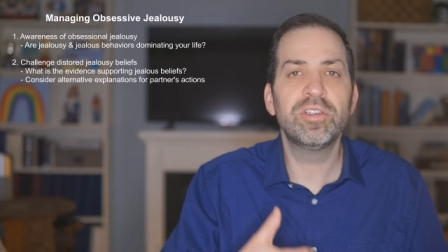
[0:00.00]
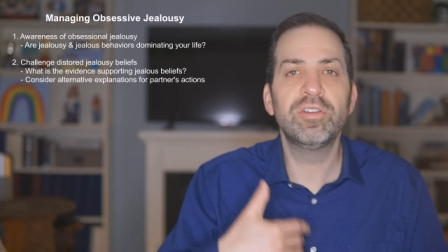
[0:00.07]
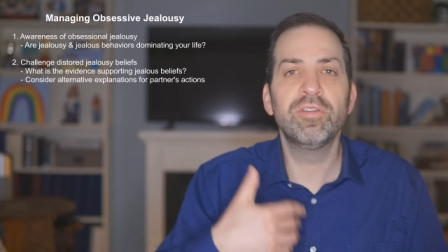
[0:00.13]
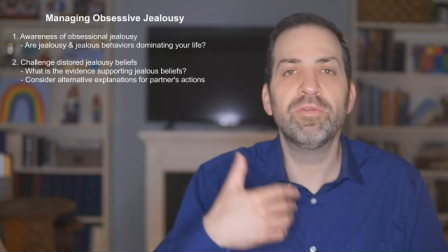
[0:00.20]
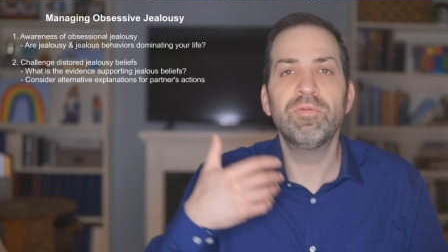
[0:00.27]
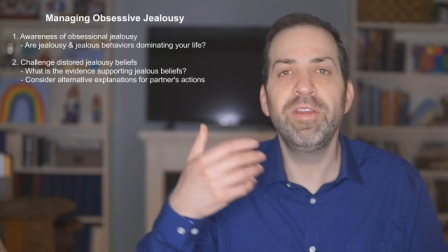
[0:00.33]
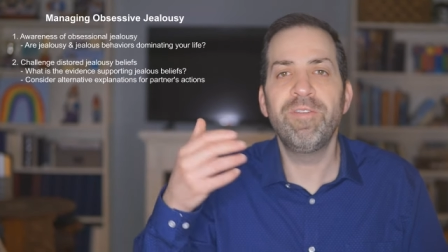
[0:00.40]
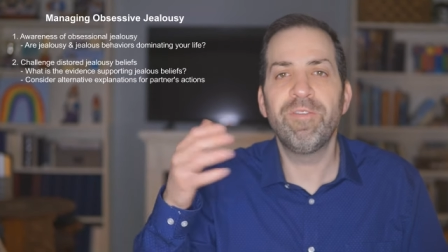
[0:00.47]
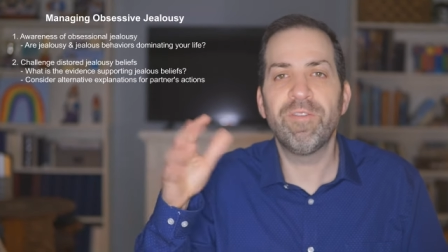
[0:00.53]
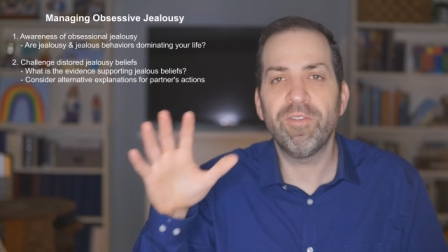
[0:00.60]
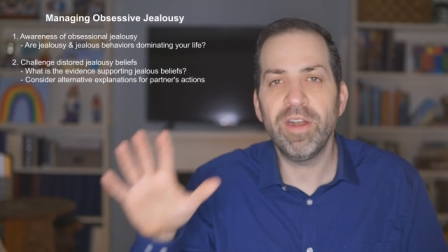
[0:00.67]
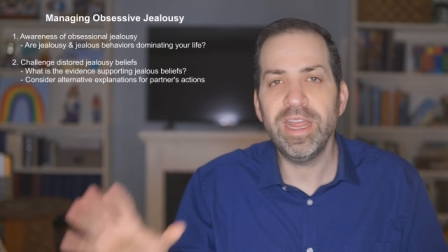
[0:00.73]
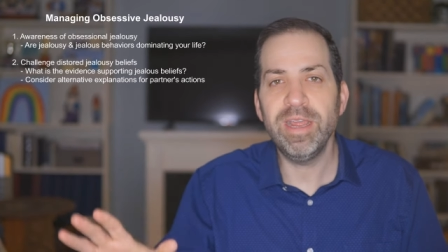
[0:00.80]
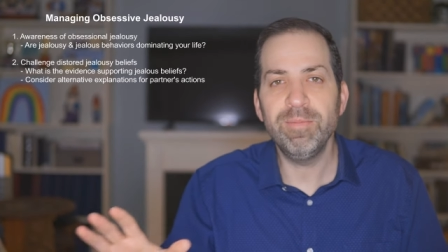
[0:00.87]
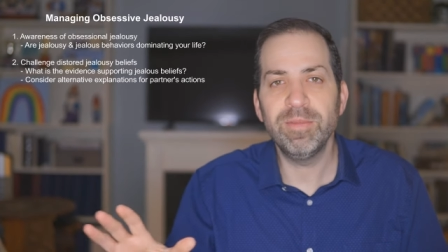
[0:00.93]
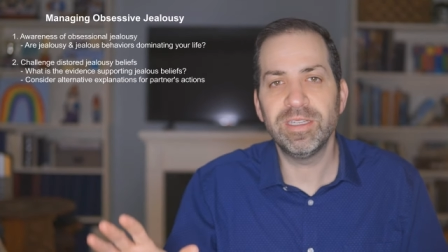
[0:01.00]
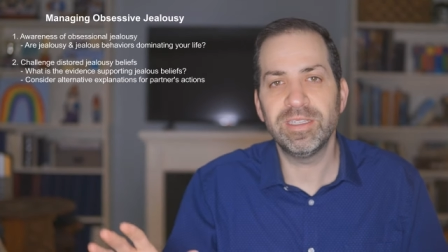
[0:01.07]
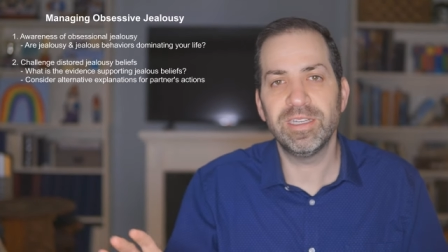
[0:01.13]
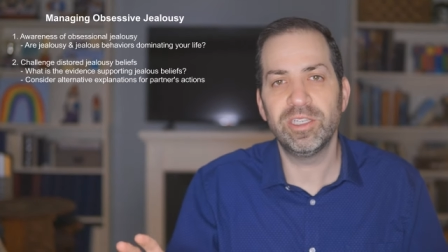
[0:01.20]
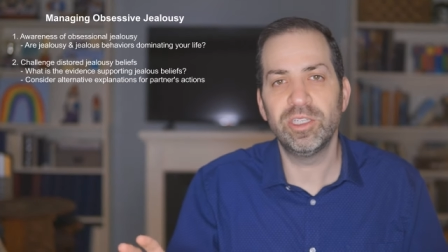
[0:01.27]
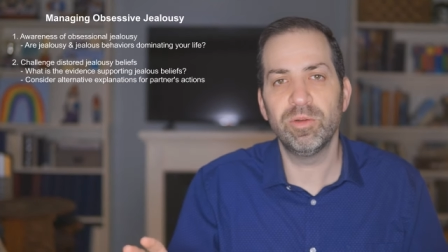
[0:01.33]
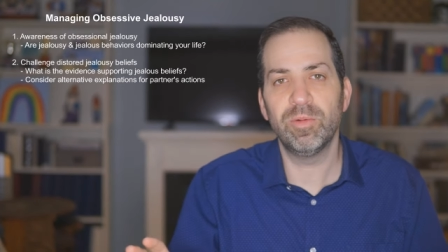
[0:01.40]
to reframe the
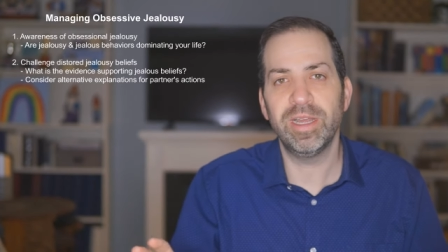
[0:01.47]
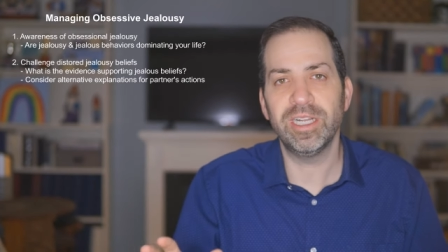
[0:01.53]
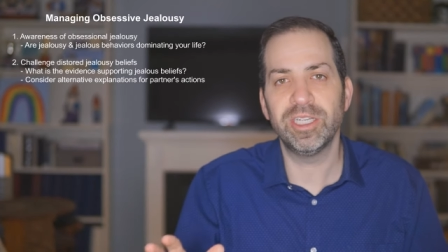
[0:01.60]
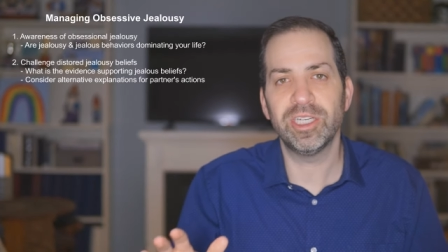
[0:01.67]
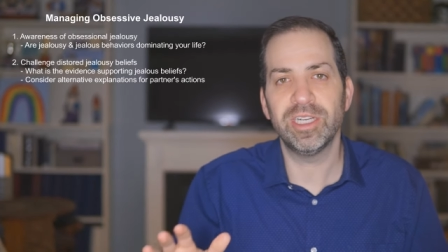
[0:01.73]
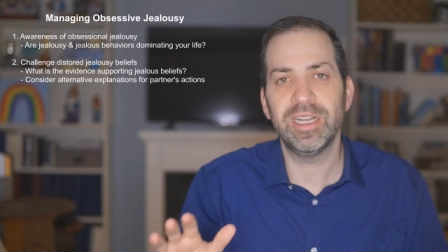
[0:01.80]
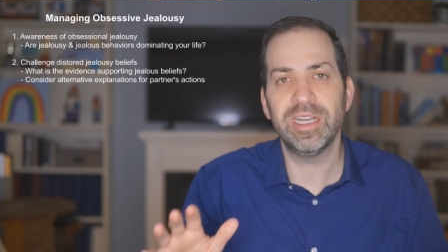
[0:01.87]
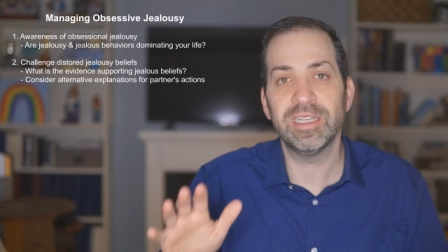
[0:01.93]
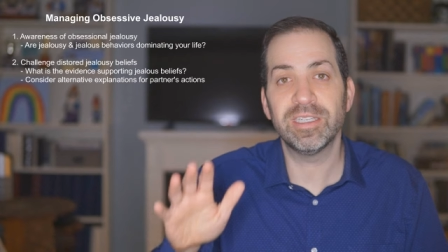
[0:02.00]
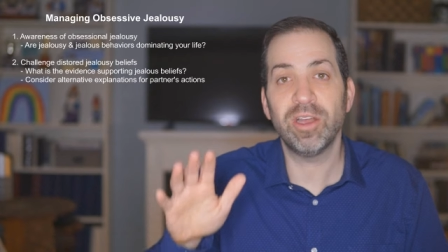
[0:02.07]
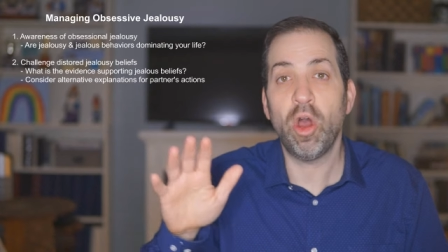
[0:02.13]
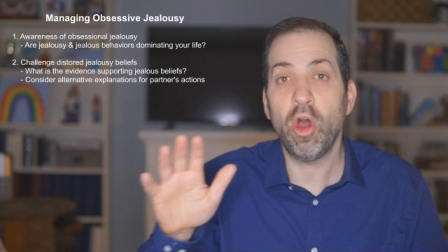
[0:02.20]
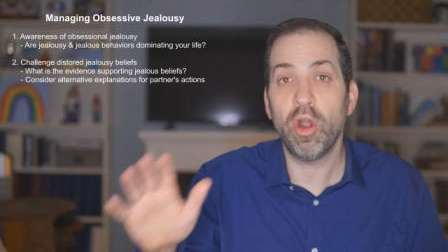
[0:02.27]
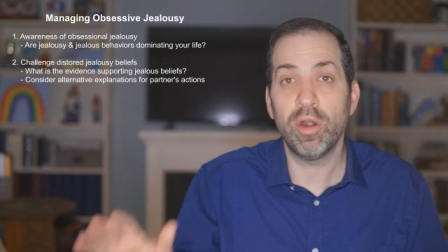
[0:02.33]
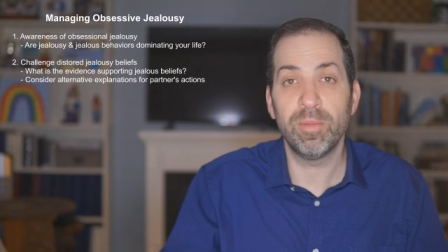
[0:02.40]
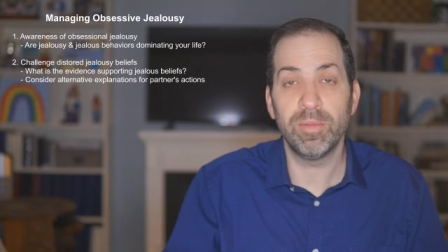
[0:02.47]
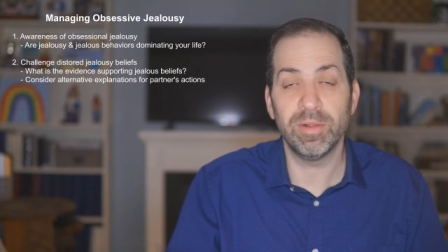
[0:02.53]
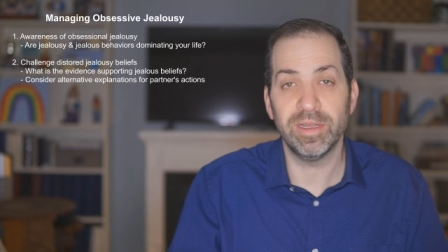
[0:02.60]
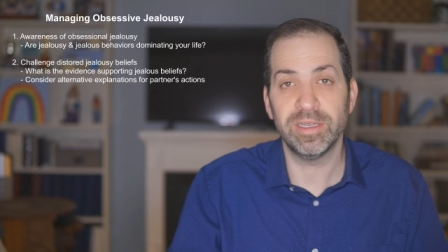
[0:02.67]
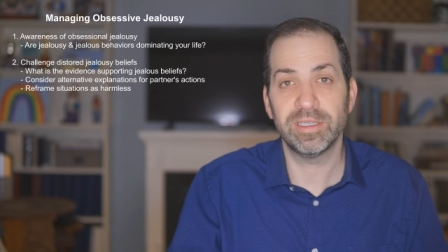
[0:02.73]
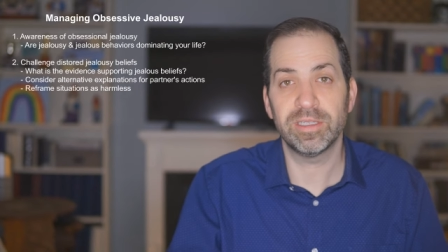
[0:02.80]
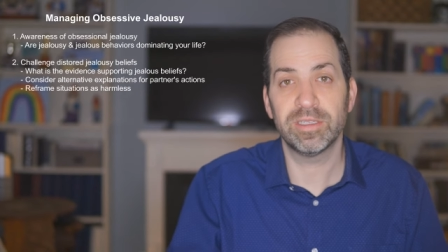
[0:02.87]
situation as
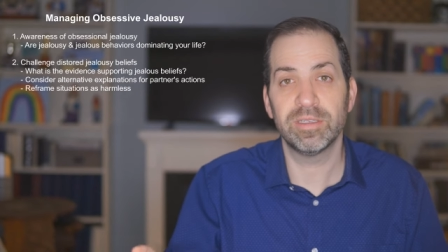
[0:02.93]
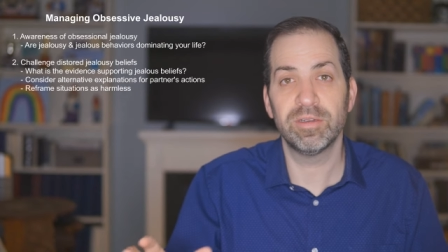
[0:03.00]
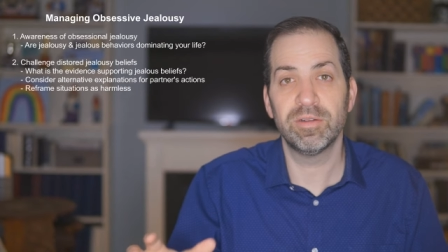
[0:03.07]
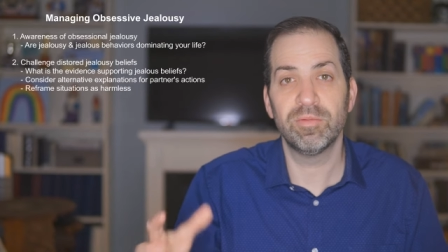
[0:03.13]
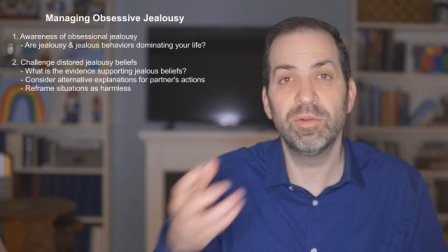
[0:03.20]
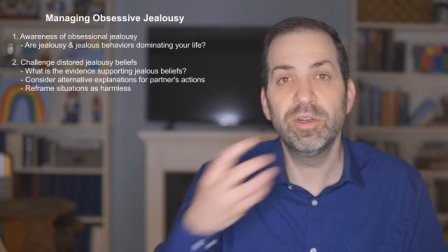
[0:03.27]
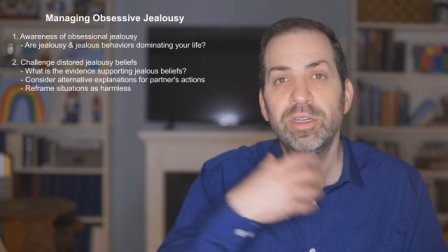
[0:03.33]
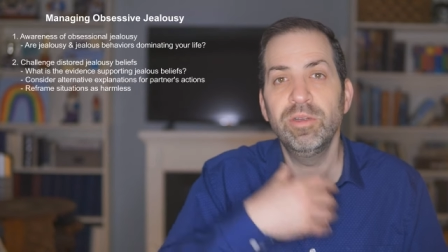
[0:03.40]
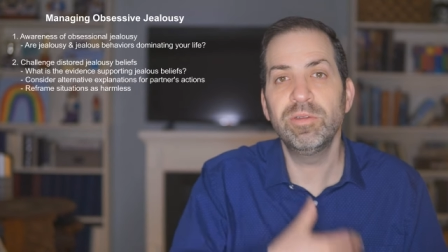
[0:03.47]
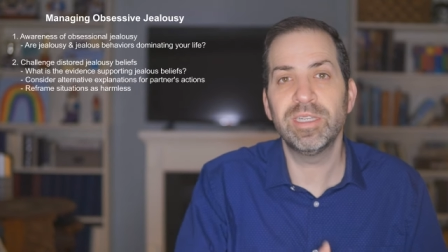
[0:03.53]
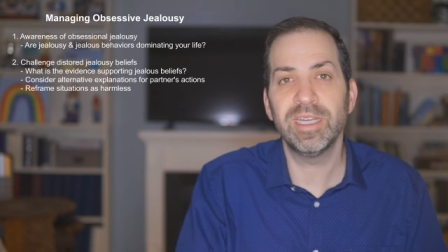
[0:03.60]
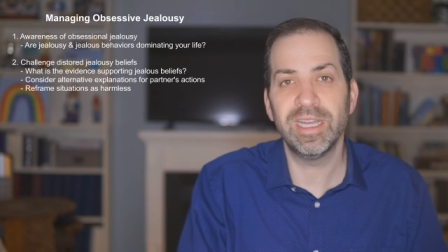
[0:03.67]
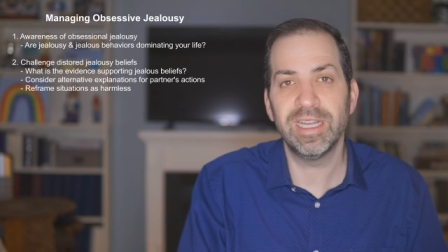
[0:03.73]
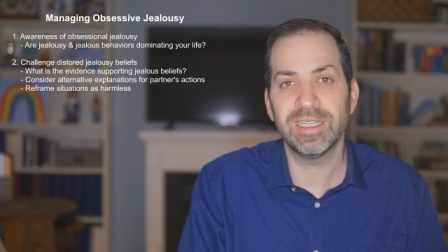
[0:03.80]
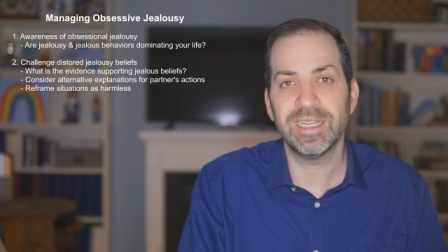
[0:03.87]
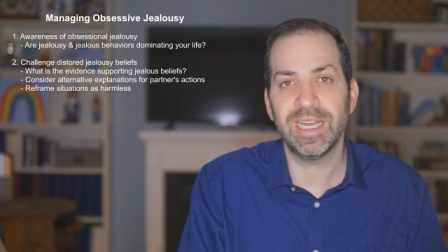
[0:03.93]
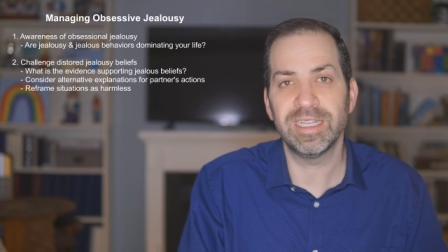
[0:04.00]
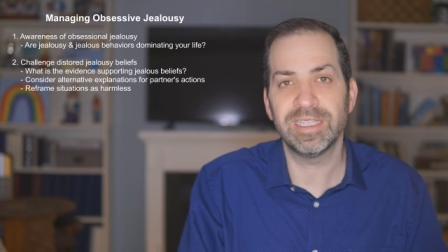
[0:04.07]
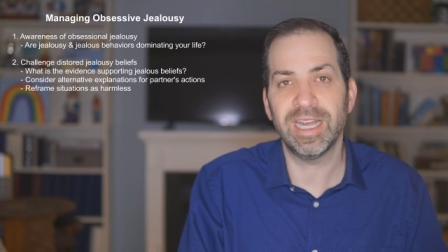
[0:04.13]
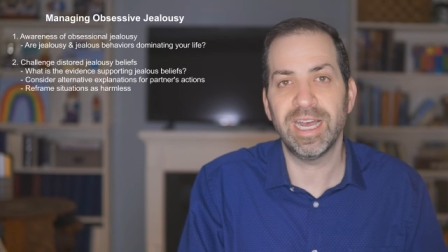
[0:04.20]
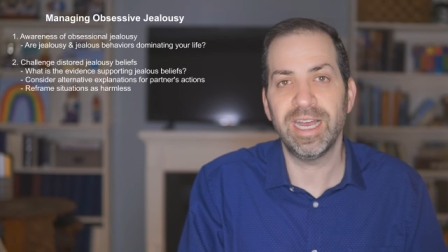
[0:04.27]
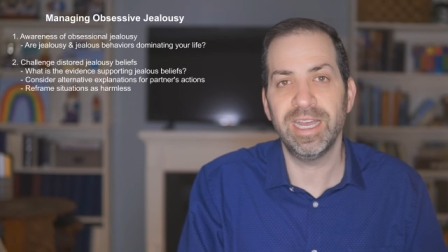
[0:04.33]
harmless, reducing his
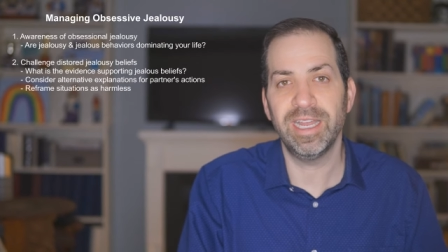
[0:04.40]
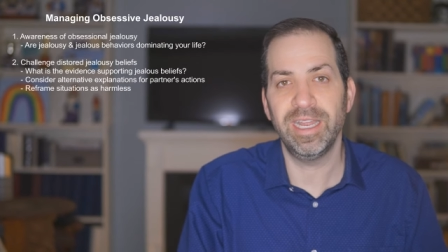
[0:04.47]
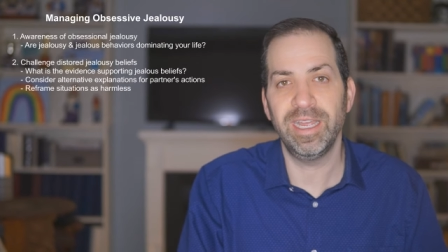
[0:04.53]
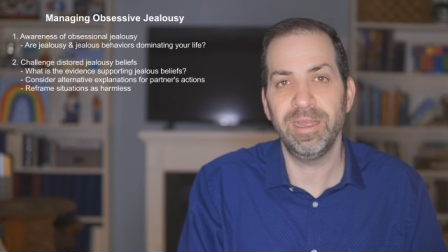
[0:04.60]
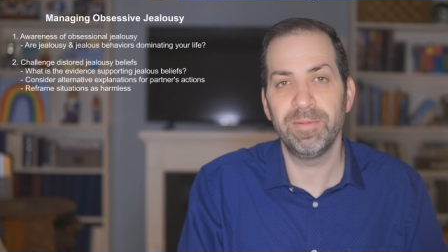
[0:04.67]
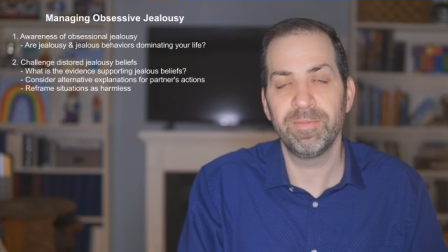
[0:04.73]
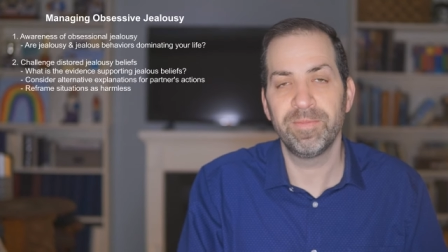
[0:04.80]
anxiety.